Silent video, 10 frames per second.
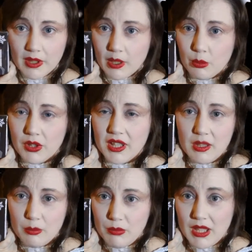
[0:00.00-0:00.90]
It will
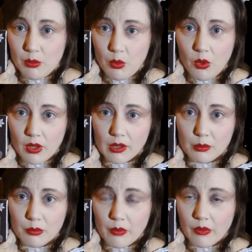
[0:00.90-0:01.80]
keep me
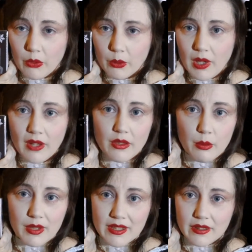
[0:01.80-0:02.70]
warm throughout the
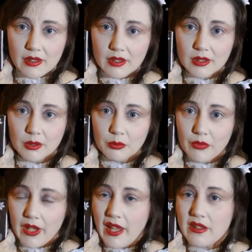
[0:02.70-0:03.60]
winter
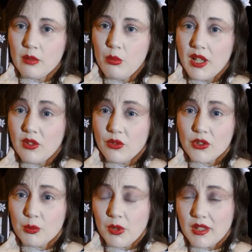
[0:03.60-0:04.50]
as I'm waiting for
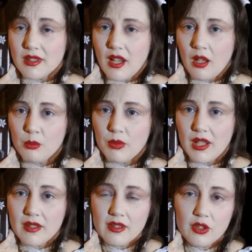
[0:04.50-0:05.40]
spring to come
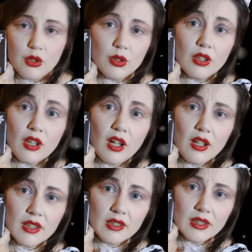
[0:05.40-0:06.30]
and
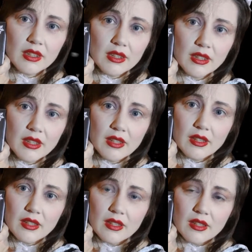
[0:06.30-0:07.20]
Sakura-con.
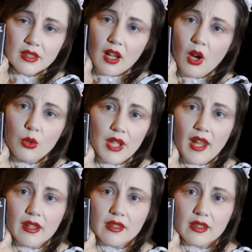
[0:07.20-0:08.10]
Oh
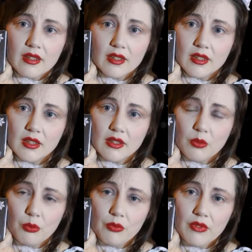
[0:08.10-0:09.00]
yes.
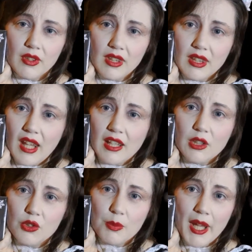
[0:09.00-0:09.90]
Thank
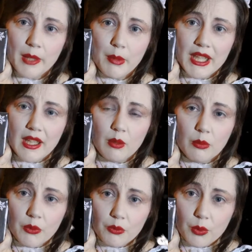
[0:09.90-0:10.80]
you Japanime
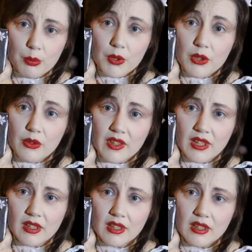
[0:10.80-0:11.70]
Games for
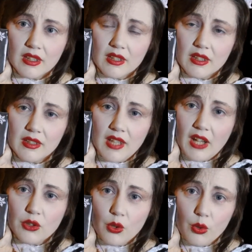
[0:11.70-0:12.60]
producing
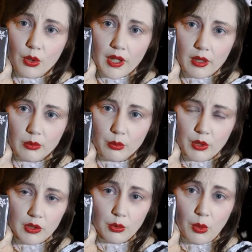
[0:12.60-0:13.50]
Tanto Cuore
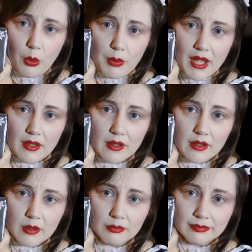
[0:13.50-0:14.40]
Winter Romance.